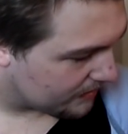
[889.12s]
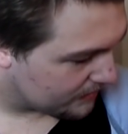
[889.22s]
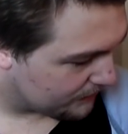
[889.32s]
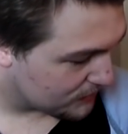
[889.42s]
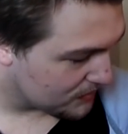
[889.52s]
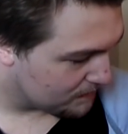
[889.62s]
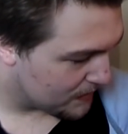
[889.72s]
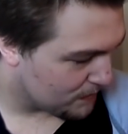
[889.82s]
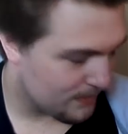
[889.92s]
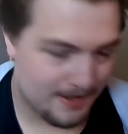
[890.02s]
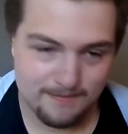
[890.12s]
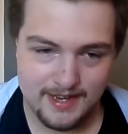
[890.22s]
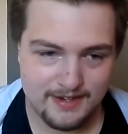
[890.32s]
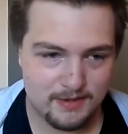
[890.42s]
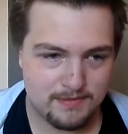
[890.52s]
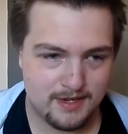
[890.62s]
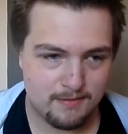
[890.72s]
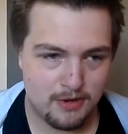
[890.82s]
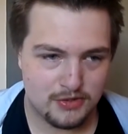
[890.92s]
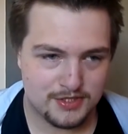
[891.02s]
For some people, that might not be
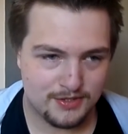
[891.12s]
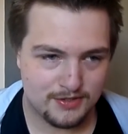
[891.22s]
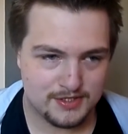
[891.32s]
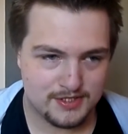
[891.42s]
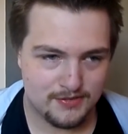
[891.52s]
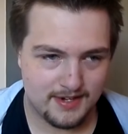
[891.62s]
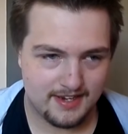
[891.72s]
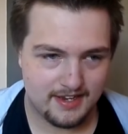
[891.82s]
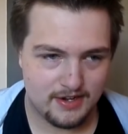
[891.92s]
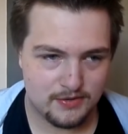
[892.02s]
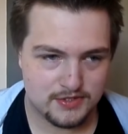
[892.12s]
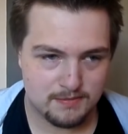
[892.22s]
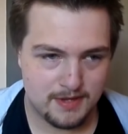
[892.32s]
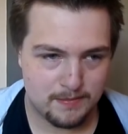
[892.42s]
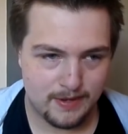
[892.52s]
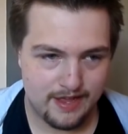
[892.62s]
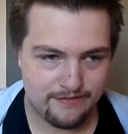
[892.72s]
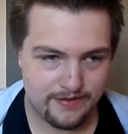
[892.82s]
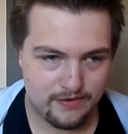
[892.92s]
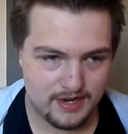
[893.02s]
emotional, considering you know some people
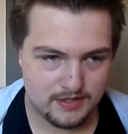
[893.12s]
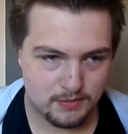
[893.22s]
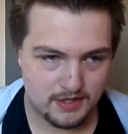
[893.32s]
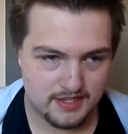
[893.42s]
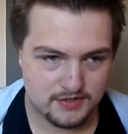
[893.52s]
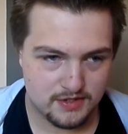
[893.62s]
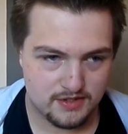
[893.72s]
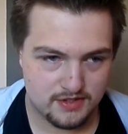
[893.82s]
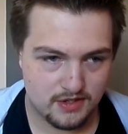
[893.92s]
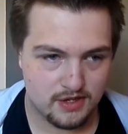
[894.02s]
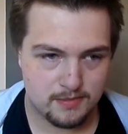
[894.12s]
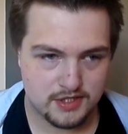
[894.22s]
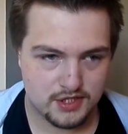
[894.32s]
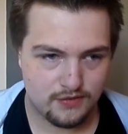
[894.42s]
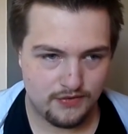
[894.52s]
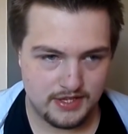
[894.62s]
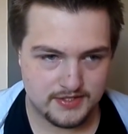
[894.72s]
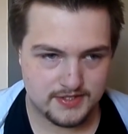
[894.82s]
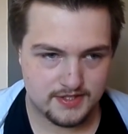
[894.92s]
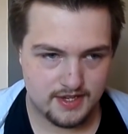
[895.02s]
have theorized, well, there's going to be two
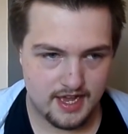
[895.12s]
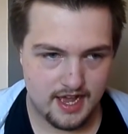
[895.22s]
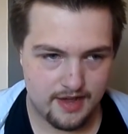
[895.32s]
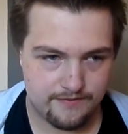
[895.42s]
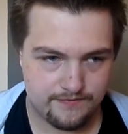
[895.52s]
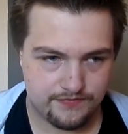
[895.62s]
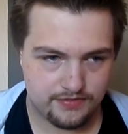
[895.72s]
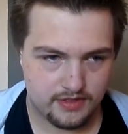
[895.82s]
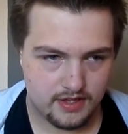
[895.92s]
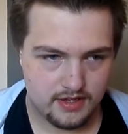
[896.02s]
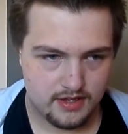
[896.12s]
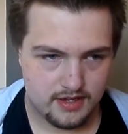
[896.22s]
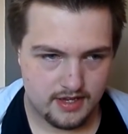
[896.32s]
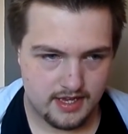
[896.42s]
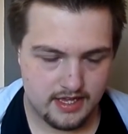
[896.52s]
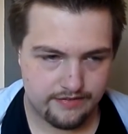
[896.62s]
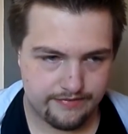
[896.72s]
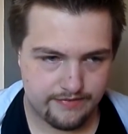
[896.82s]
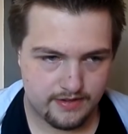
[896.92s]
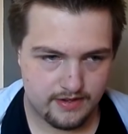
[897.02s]
Fitz um,
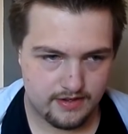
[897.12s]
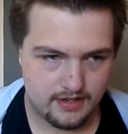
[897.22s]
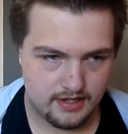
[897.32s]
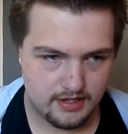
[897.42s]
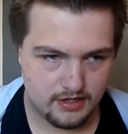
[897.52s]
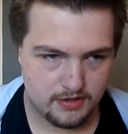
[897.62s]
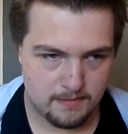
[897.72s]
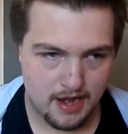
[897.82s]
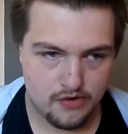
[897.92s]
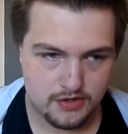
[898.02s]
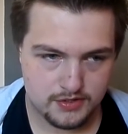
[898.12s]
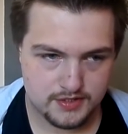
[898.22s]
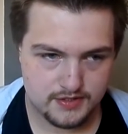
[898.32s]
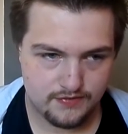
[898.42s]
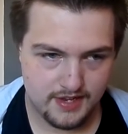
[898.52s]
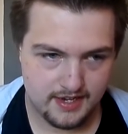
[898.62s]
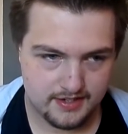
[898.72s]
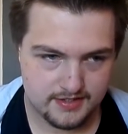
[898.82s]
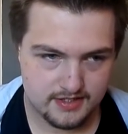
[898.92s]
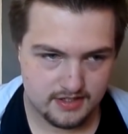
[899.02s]
if you know, the paradox is
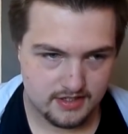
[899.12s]
fixed.